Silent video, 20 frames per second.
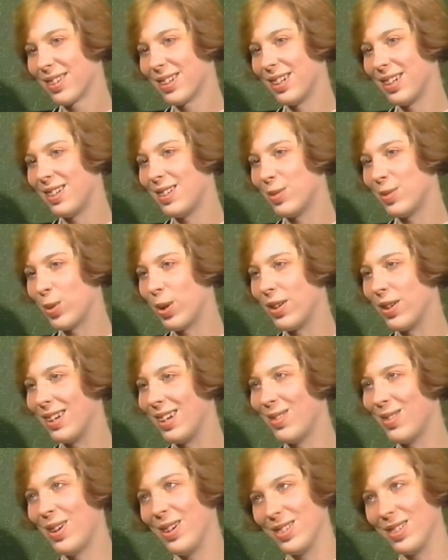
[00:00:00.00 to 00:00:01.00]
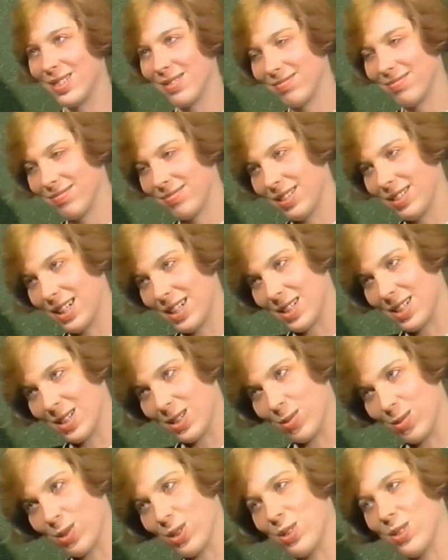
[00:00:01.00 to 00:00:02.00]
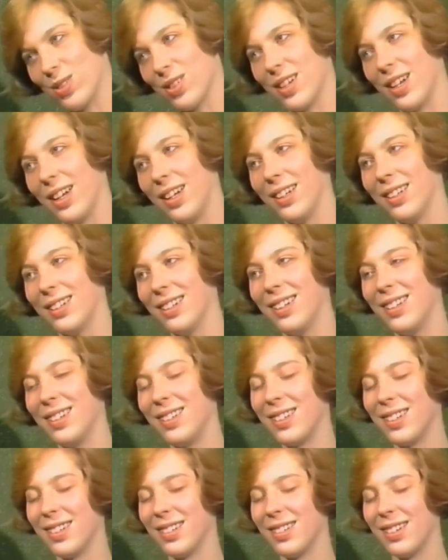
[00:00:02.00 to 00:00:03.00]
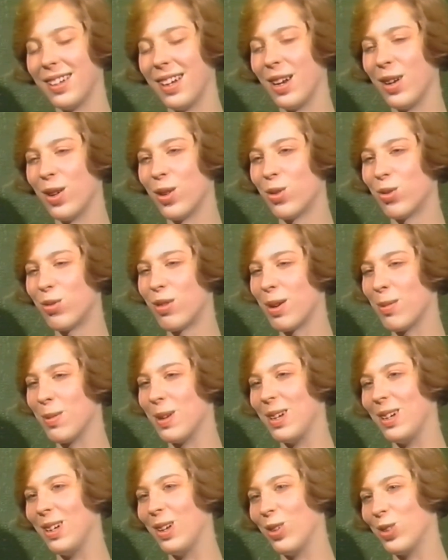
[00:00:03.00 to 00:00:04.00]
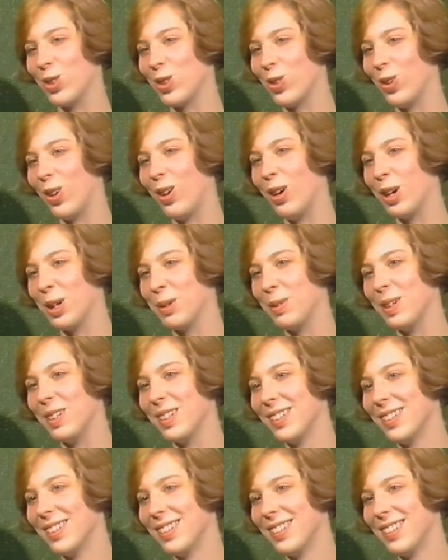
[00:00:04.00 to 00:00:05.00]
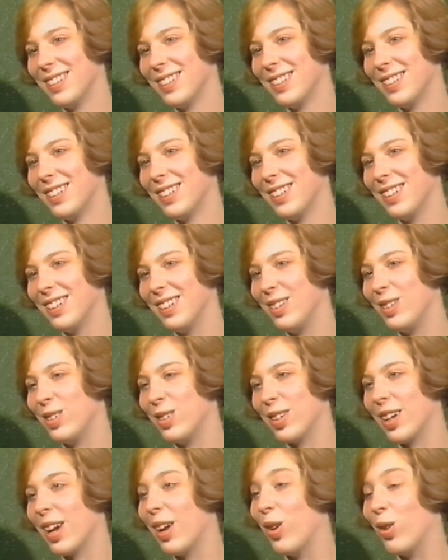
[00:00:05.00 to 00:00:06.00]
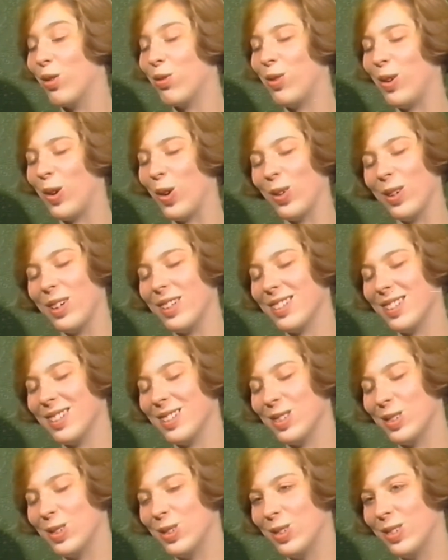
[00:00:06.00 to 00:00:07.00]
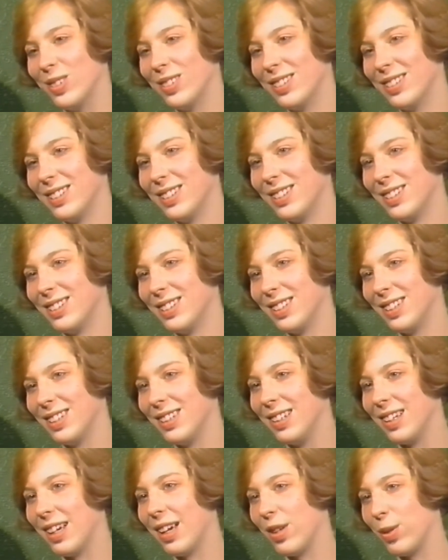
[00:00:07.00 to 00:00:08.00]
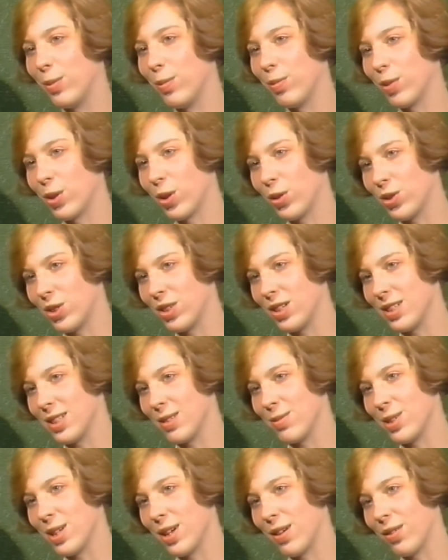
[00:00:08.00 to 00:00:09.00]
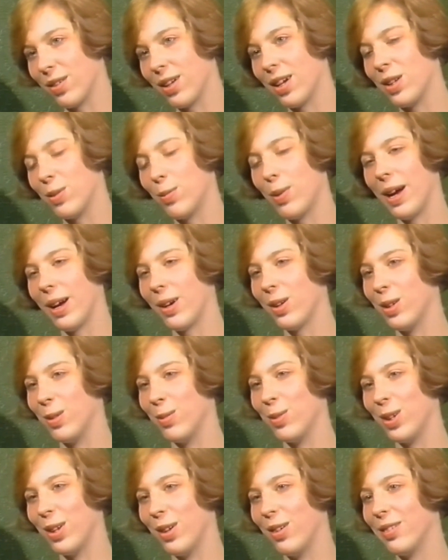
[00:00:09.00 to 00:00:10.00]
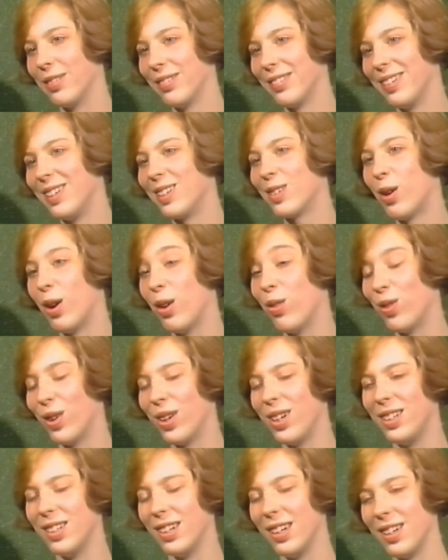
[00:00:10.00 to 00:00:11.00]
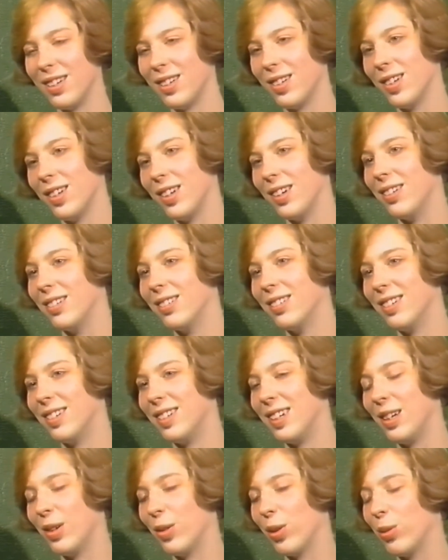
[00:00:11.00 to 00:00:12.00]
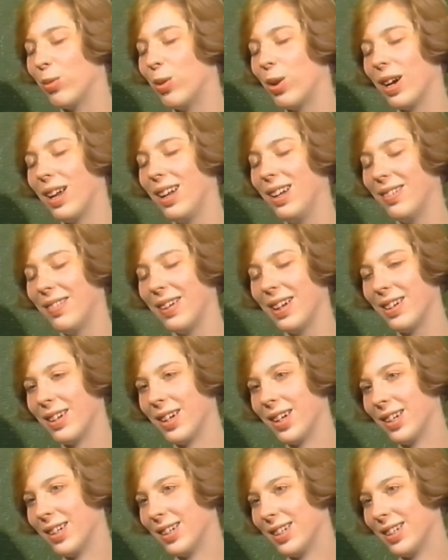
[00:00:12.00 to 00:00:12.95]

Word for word: He won't, he won't listen to what you're saying. It's an incredibly illogical argument. And you just can't follow it at all. he goes, contradicts himself and goes back on himself. It's quite funny to listen to until you're on the wrong end of it.